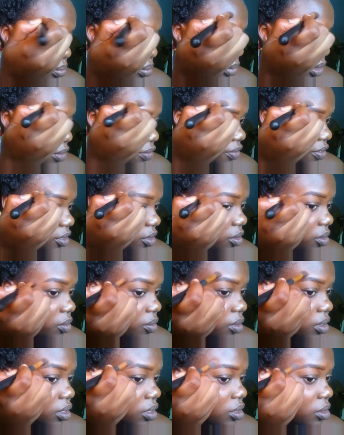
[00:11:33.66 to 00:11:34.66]
if you don't
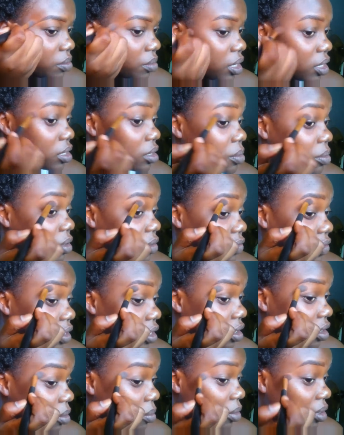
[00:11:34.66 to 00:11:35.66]
want to mess up your
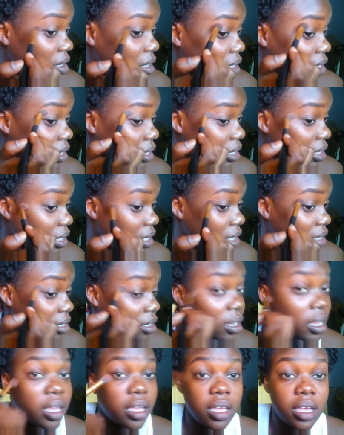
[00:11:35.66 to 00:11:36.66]
finger but honest to god you
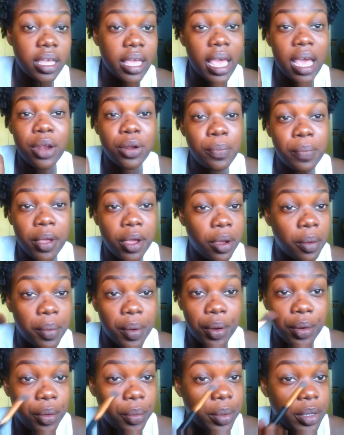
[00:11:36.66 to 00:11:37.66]
can't you can't do makeup and
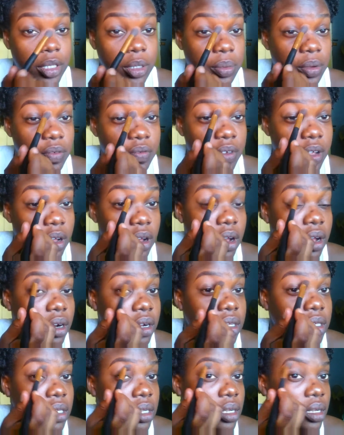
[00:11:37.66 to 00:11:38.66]
don't mess up a finger
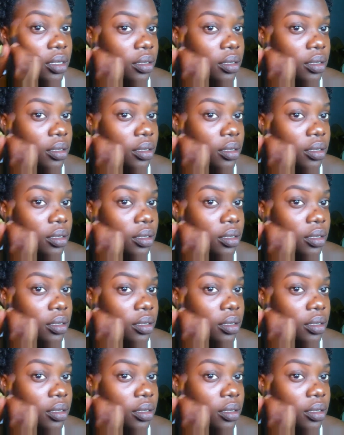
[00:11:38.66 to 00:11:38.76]
honestly